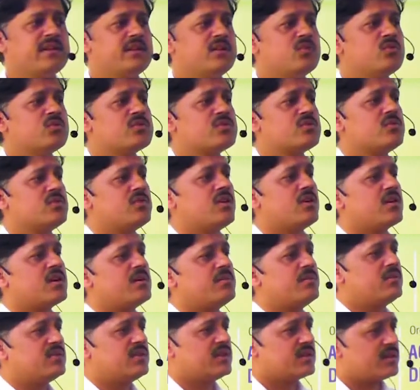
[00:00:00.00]
used to talk
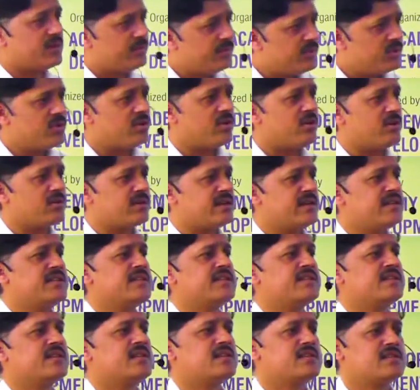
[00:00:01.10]
about the computer
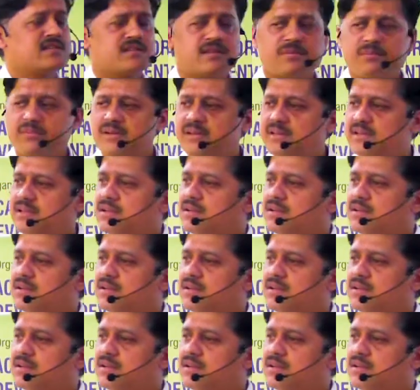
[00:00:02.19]
organization, somebody